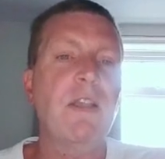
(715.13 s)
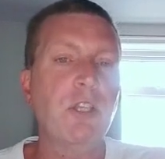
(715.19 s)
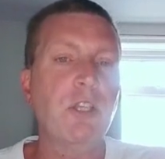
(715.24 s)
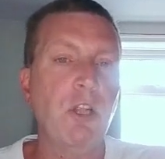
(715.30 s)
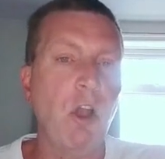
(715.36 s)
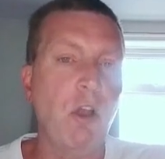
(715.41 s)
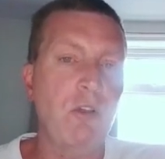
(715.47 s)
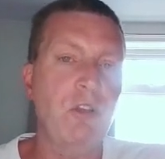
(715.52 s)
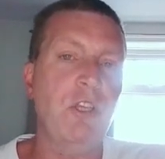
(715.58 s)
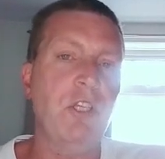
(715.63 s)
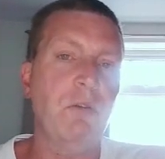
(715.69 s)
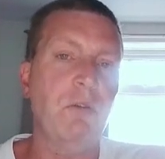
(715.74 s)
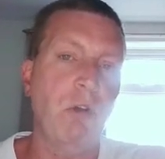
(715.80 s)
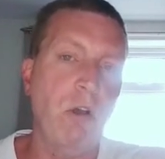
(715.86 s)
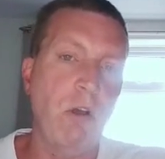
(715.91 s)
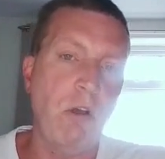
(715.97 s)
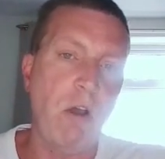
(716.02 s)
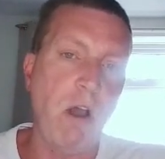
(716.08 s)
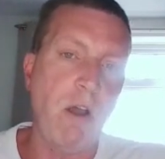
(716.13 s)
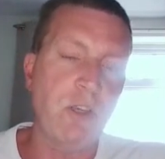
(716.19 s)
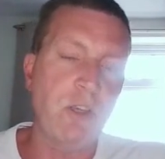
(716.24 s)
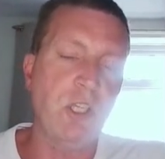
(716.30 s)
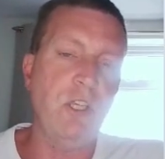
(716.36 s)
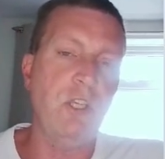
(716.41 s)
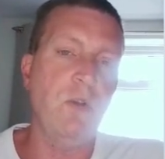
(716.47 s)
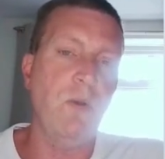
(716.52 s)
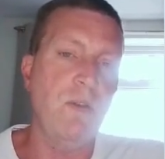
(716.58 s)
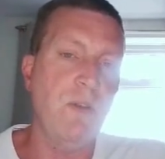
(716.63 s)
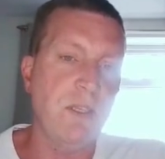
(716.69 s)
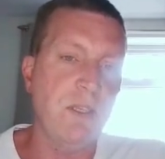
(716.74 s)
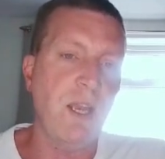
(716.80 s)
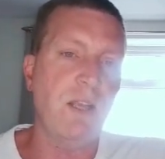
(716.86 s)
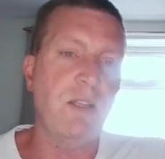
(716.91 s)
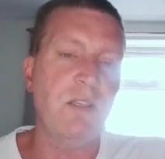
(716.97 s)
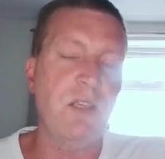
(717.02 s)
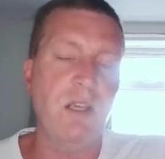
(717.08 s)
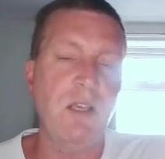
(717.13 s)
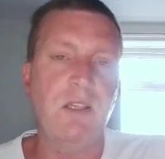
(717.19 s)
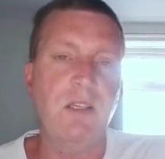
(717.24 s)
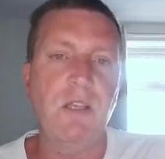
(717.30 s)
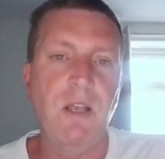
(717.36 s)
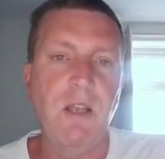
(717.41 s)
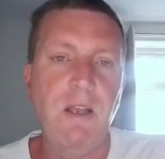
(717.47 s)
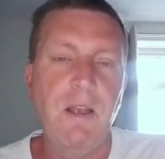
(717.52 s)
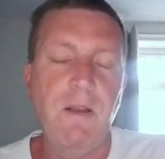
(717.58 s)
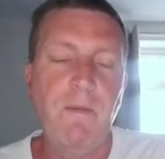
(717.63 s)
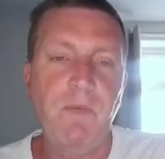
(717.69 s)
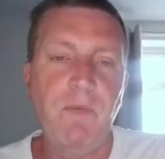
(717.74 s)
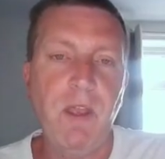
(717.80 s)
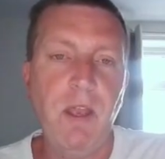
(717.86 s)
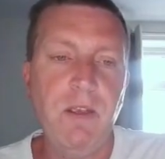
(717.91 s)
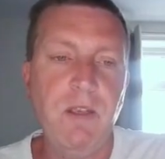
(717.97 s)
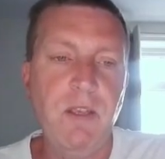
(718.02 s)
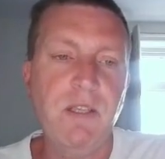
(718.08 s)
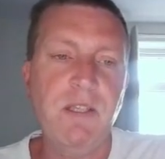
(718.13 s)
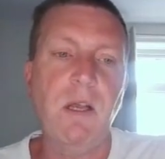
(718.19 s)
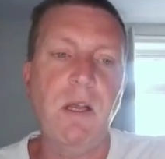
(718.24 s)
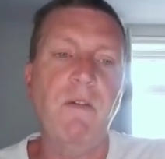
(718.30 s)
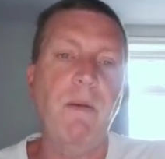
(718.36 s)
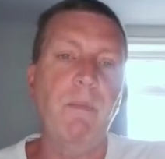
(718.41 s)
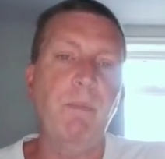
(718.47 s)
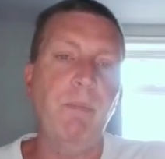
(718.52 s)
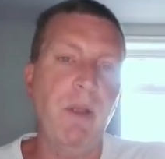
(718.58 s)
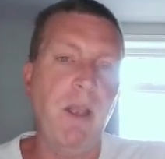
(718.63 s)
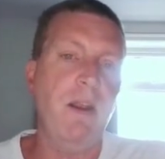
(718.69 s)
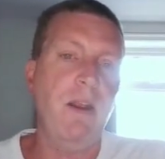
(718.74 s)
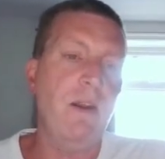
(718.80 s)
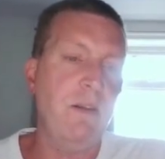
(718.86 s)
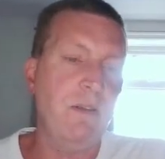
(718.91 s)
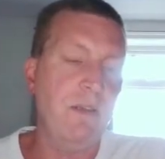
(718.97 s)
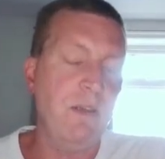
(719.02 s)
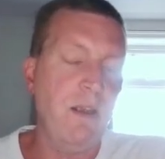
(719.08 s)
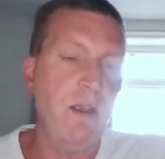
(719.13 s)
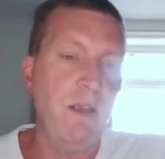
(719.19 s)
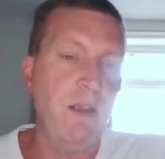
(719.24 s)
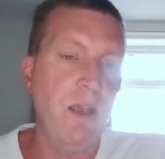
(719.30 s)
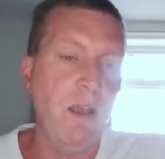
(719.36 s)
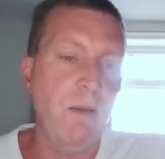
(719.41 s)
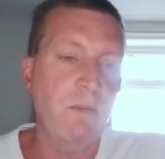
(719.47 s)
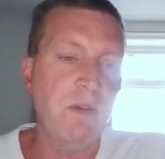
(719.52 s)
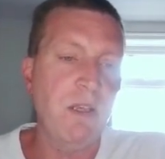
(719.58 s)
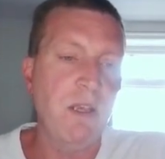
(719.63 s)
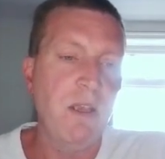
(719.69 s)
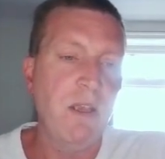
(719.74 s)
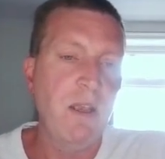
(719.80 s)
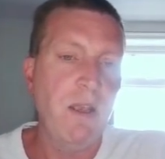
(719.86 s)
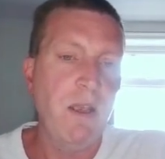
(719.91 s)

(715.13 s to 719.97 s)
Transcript: as long as you are actually doing the tactics yourself and playing and annotating games.